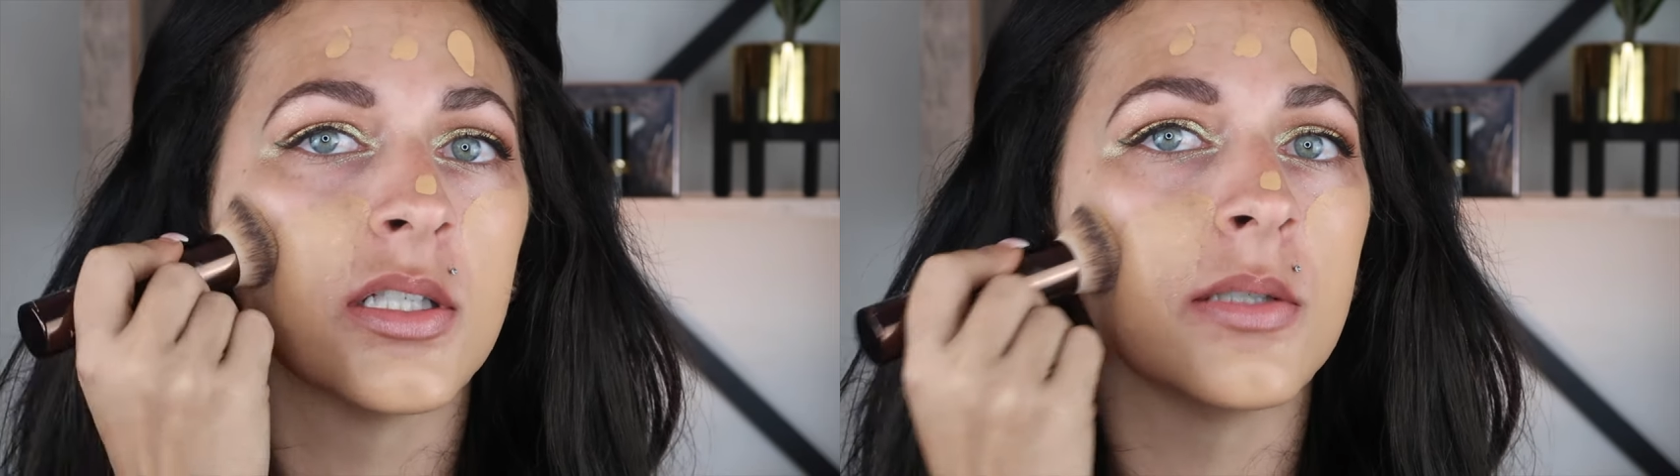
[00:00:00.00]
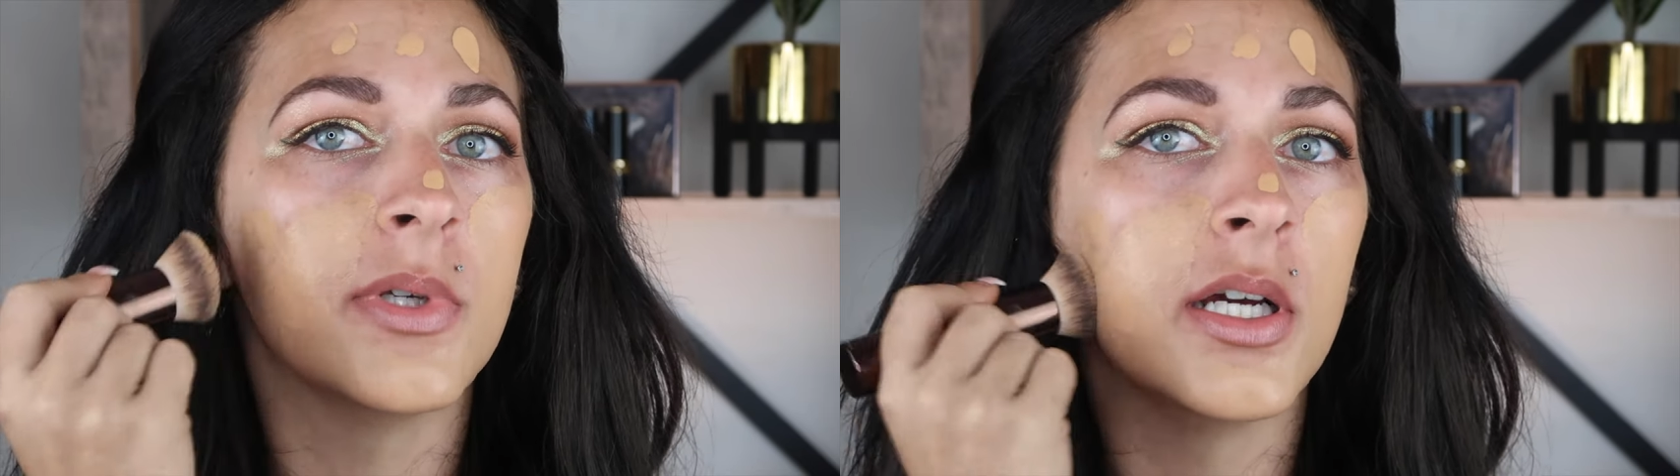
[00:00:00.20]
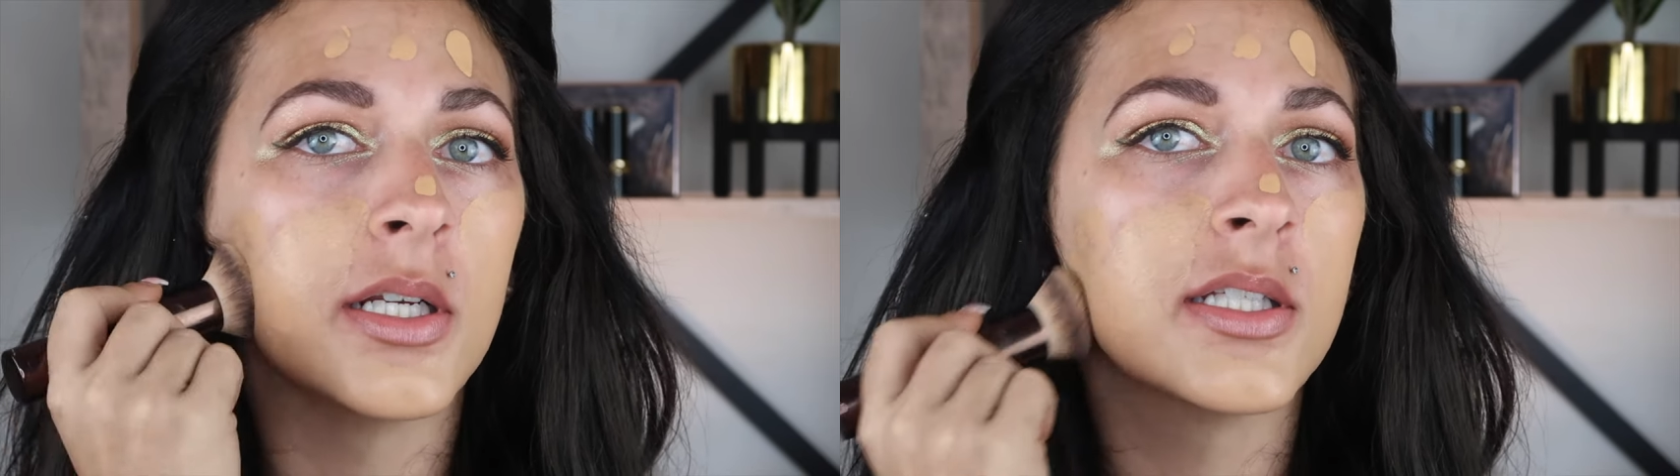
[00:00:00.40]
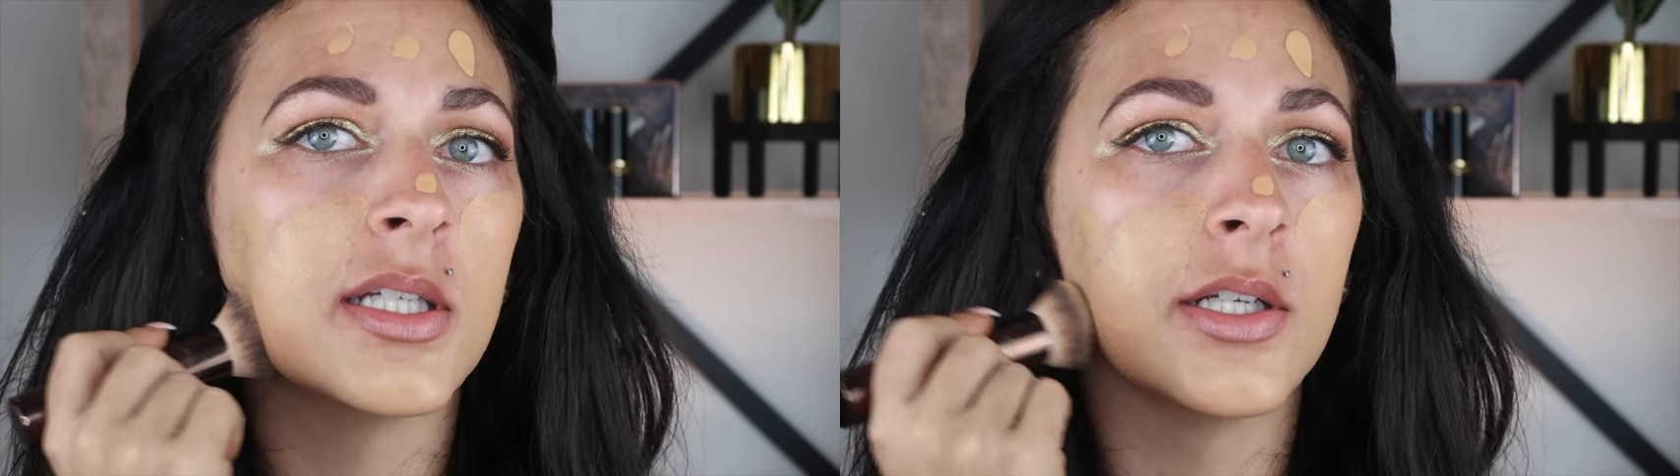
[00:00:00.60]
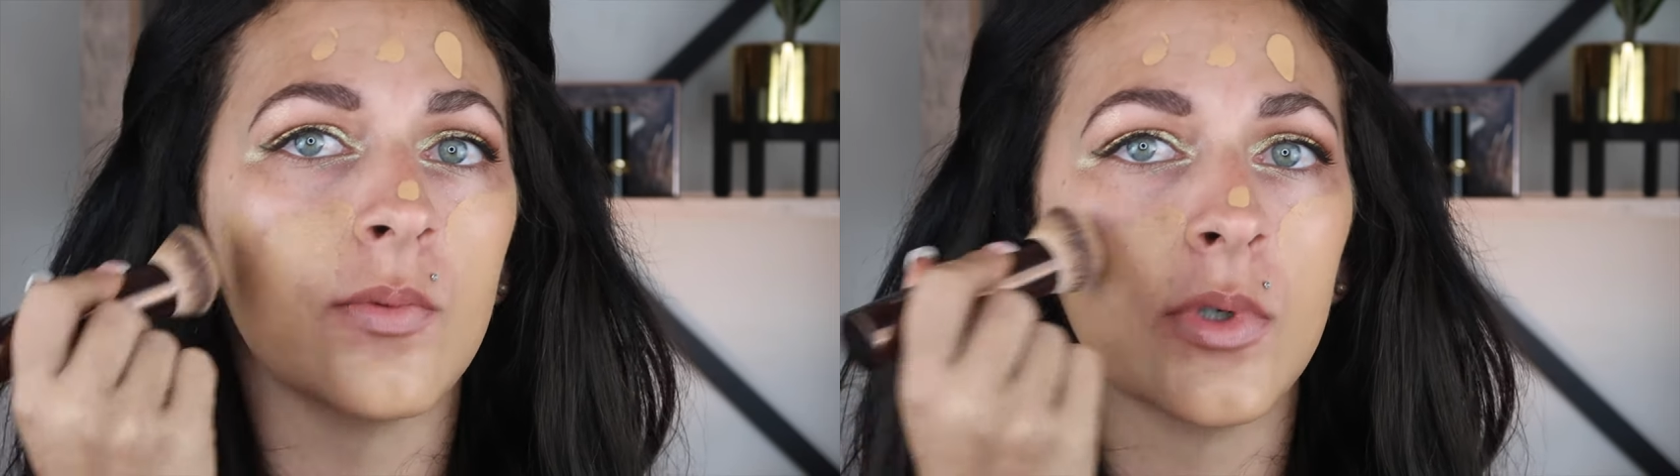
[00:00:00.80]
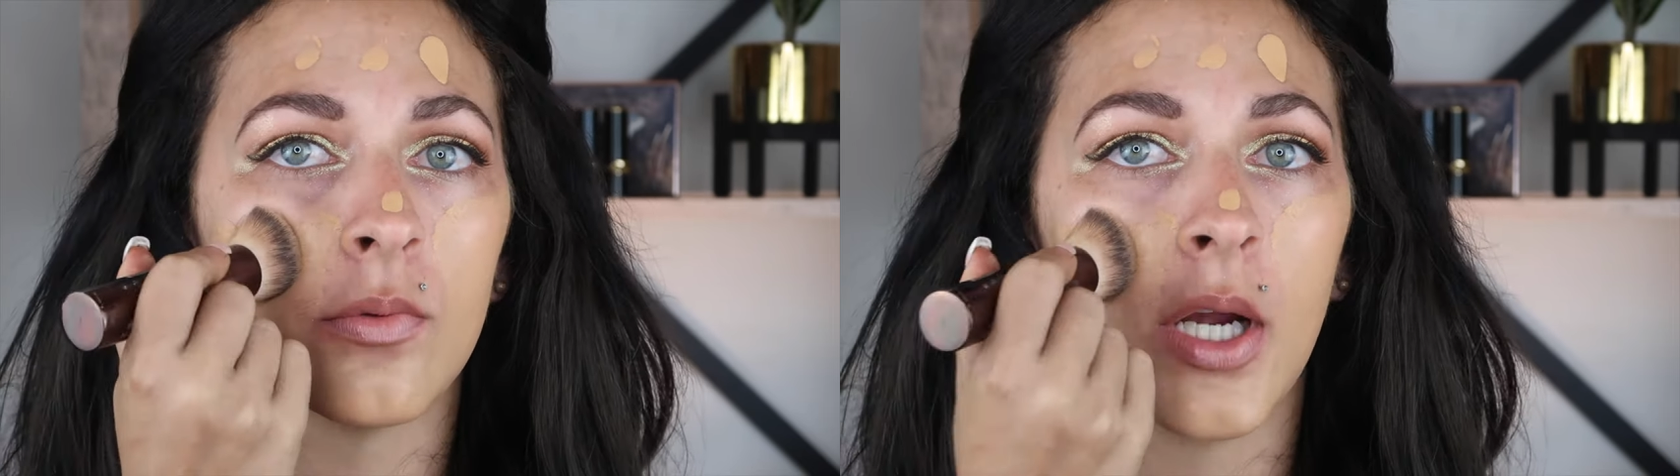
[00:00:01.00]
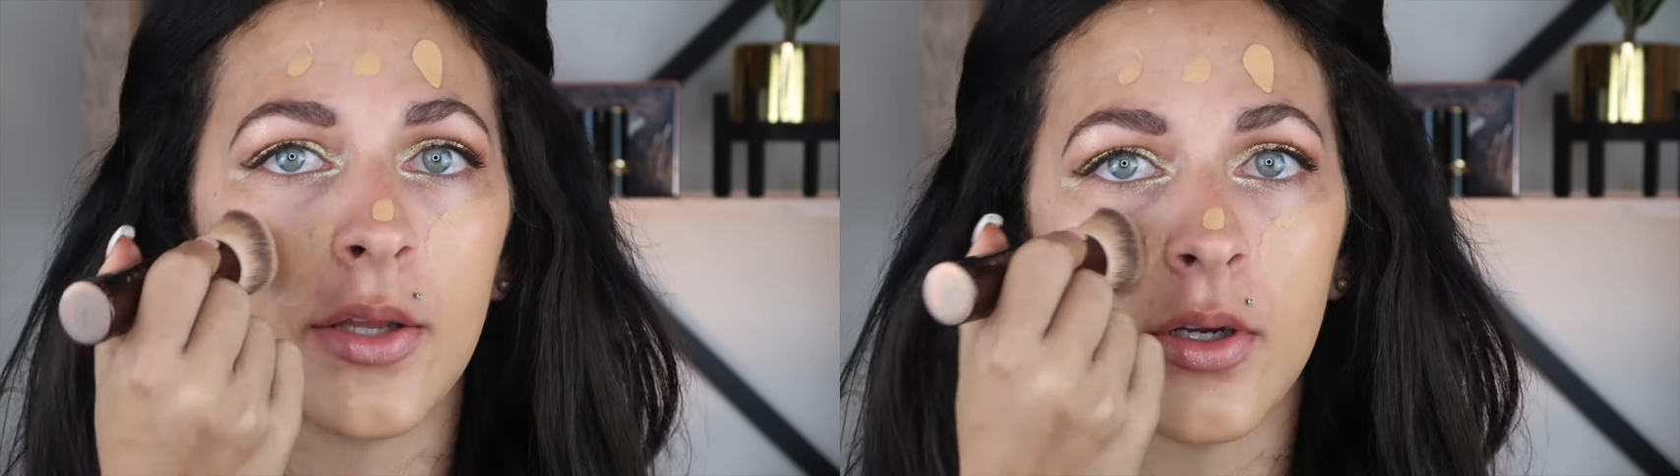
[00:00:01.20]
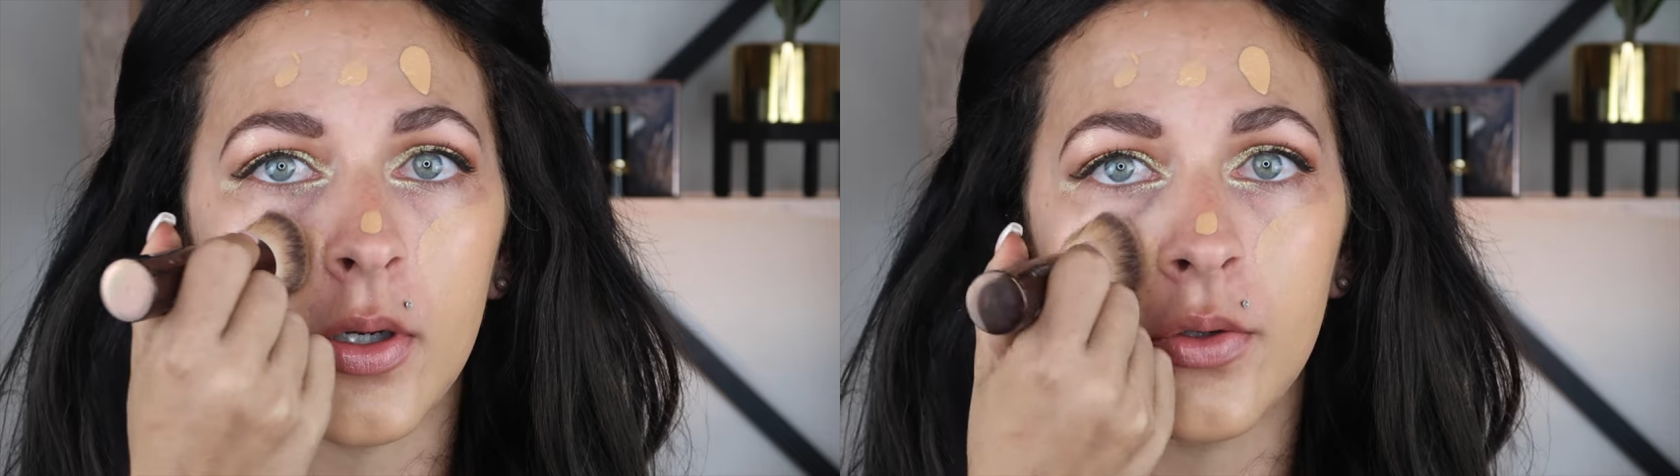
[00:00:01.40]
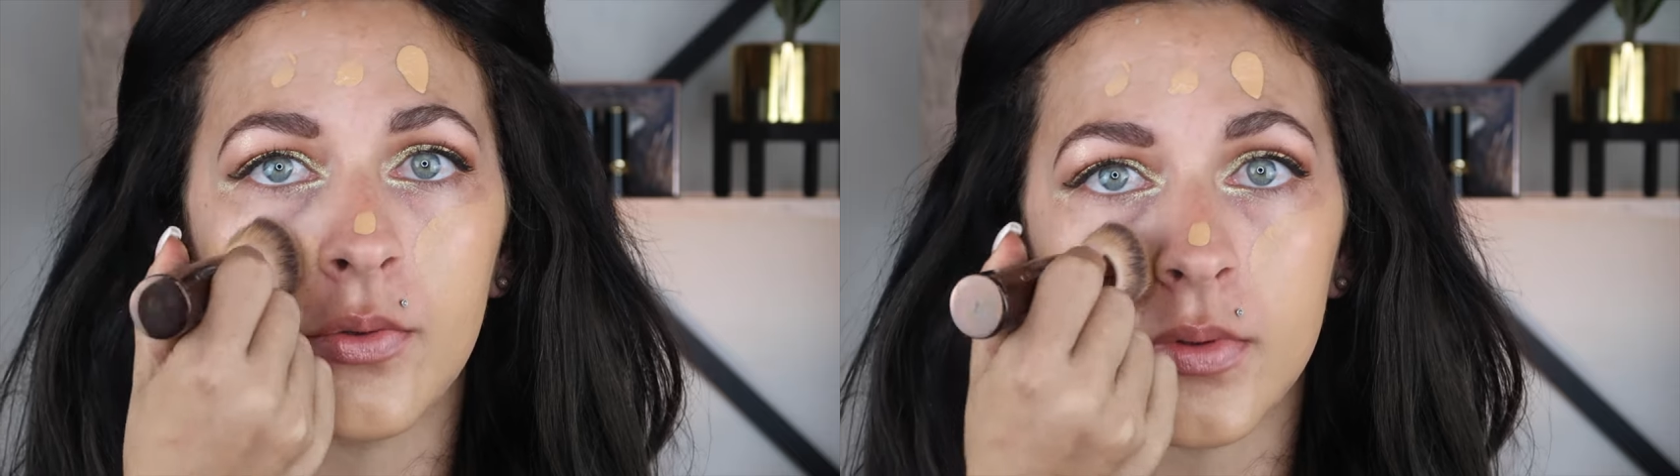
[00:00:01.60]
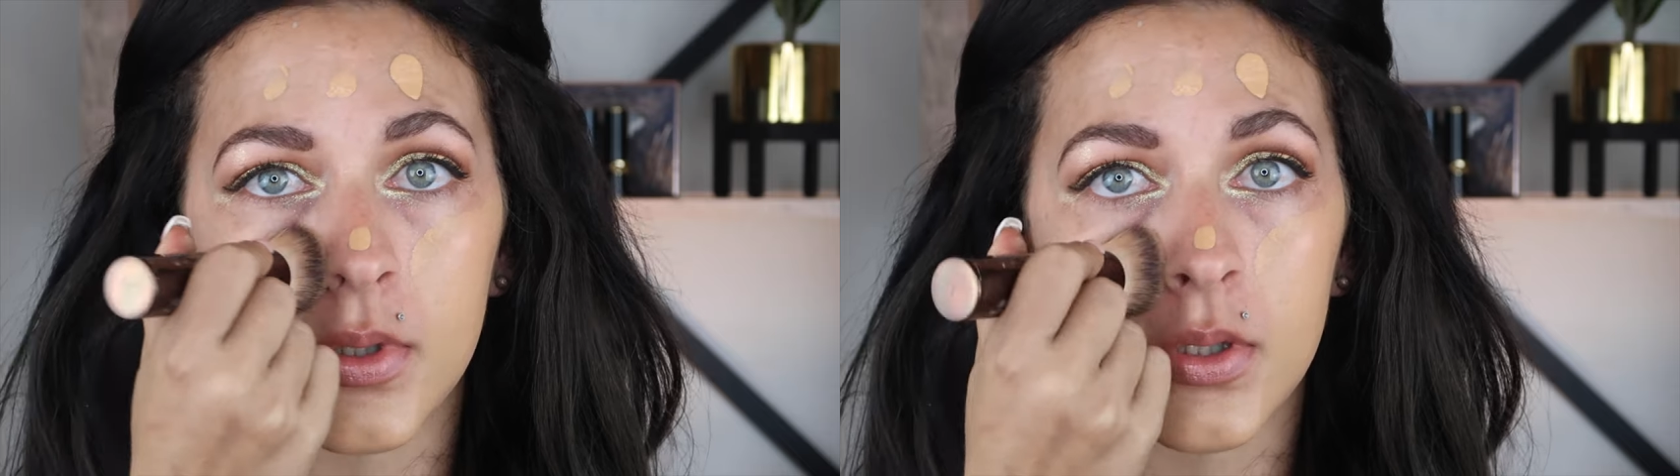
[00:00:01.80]
To be honest, I would rather
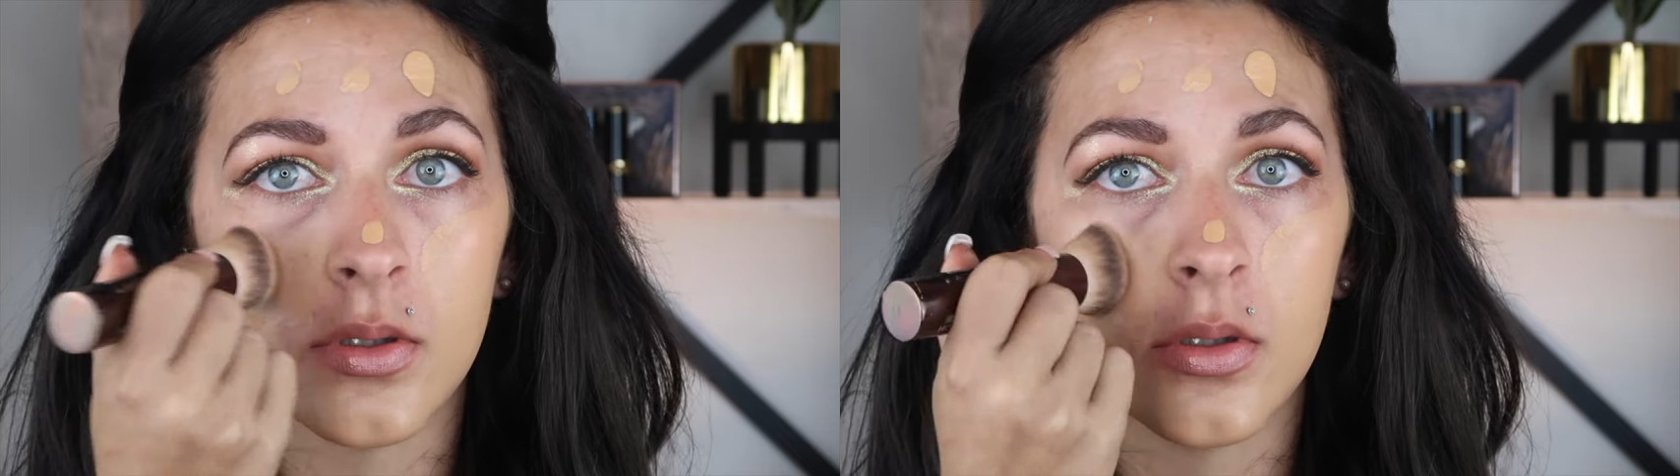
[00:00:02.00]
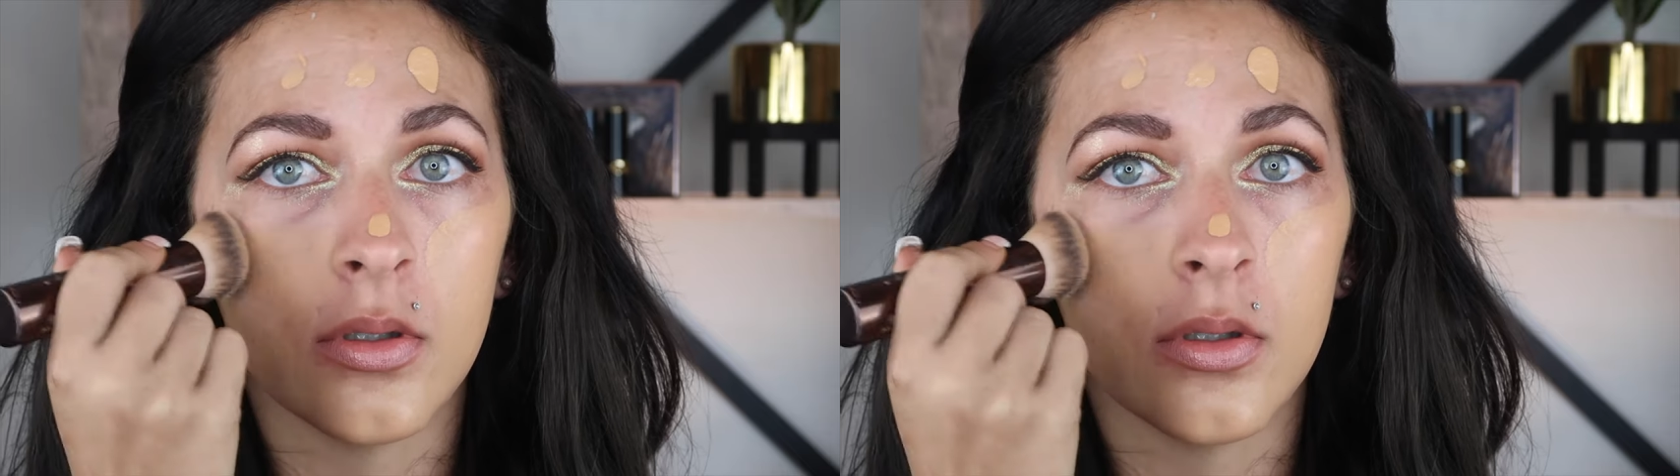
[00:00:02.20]
use